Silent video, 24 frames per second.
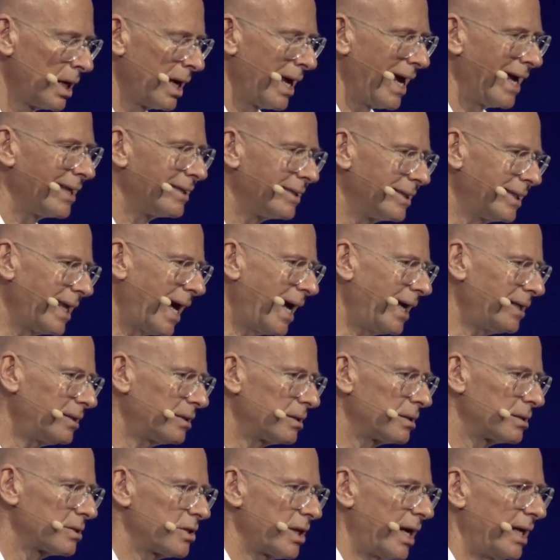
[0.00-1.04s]
And that
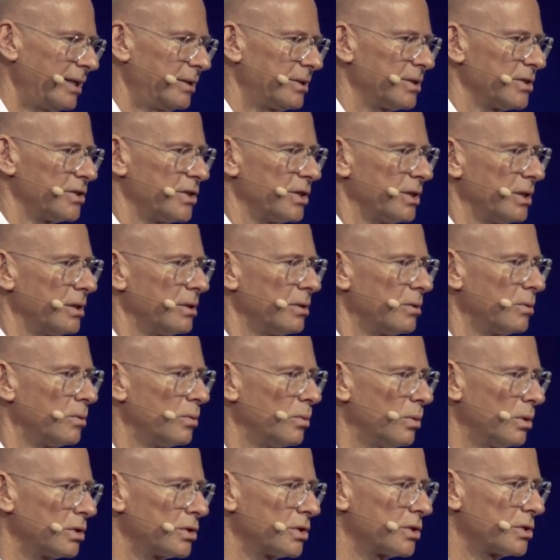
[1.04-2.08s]
strategy
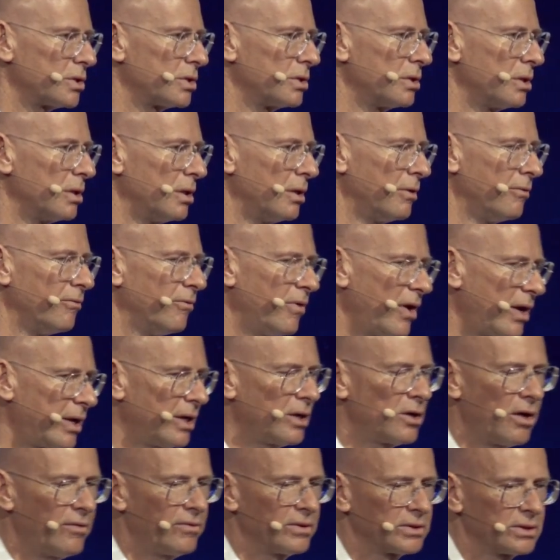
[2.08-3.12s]
was very
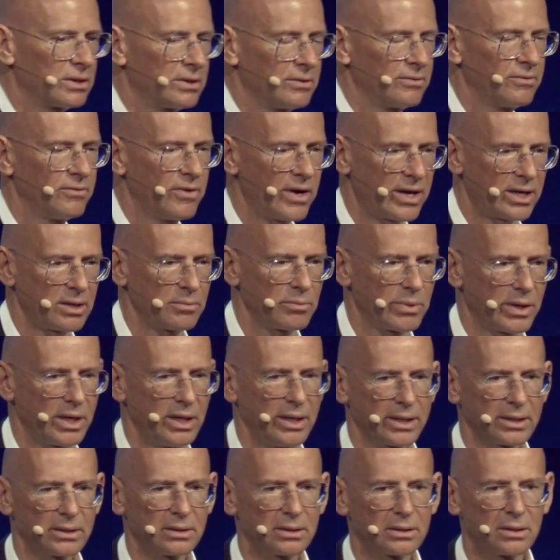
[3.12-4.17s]
innovative, very
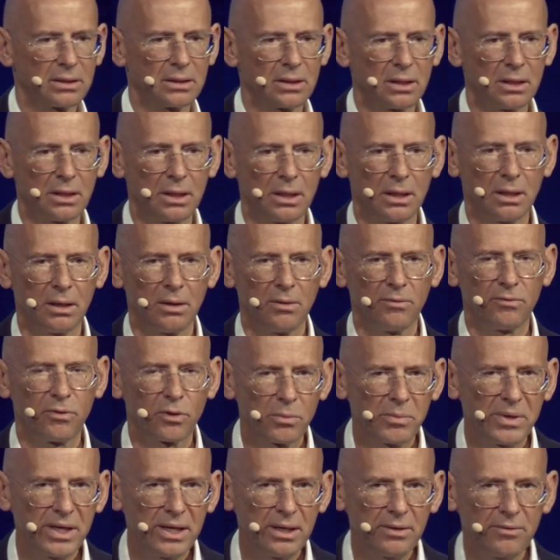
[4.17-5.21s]
brilliant, for
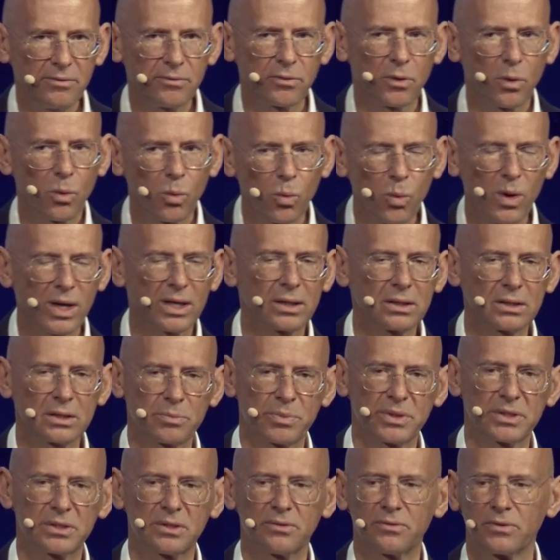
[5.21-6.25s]
me, for one
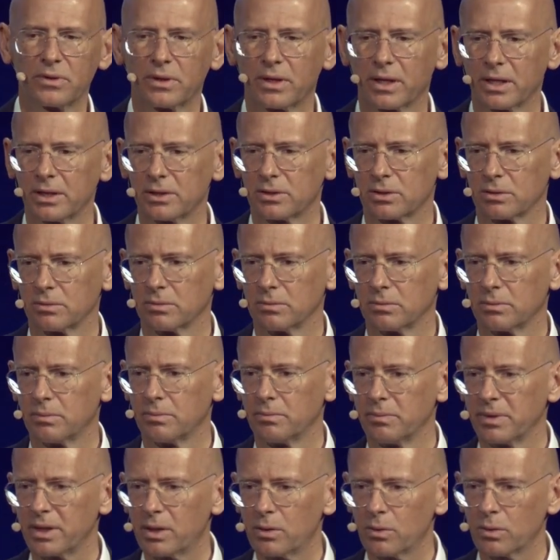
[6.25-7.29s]
specific reason,
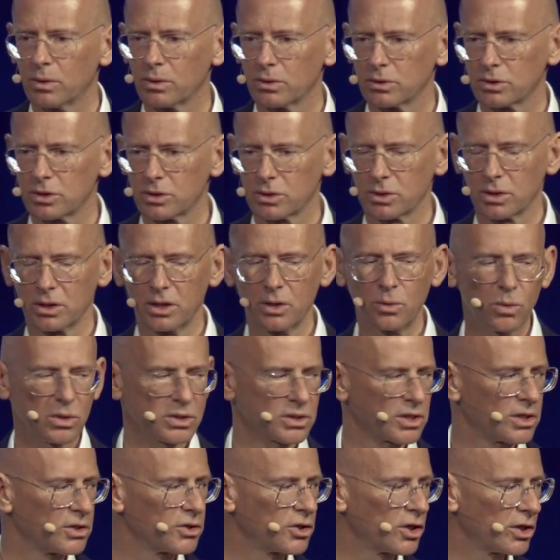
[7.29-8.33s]
because it was
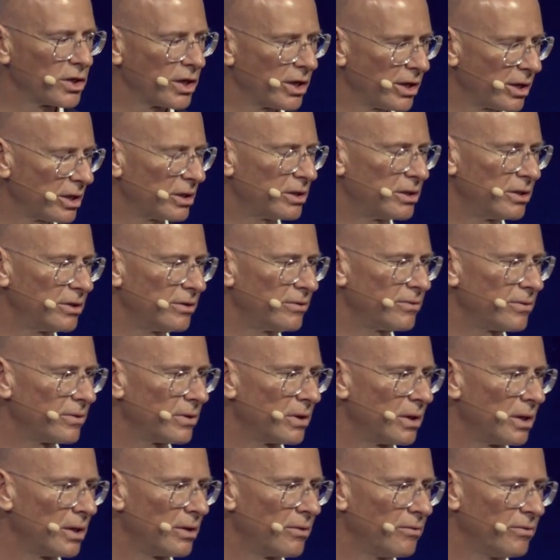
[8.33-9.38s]
a generative
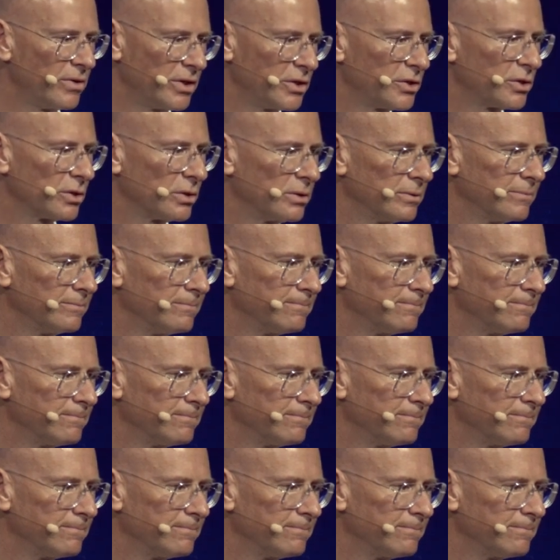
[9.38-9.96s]
vision.